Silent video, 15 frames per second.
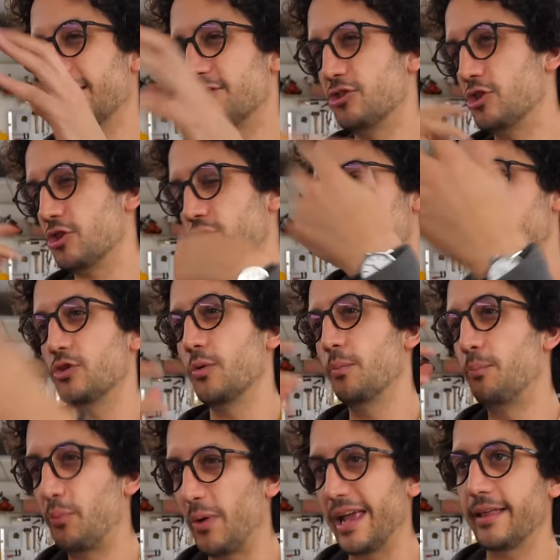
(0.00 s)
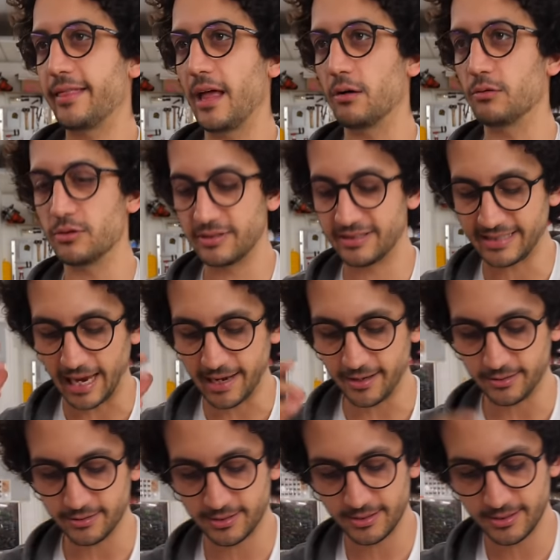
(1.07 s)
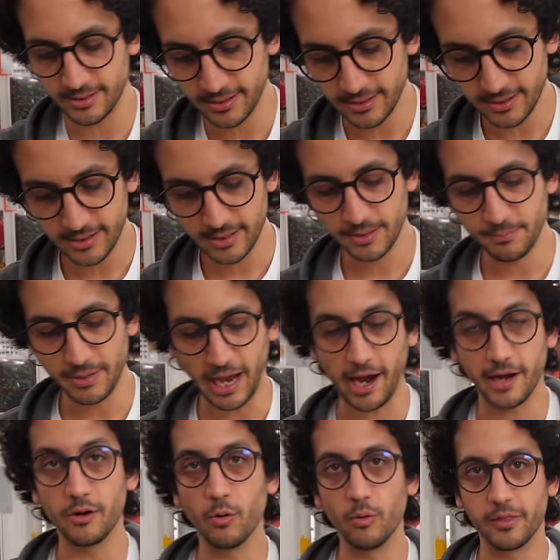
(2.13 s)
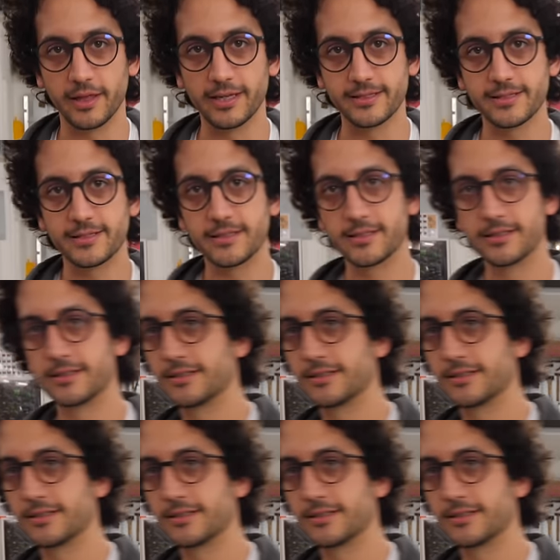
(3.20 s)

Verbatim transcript: Let's just, you know, break down the science behind all this.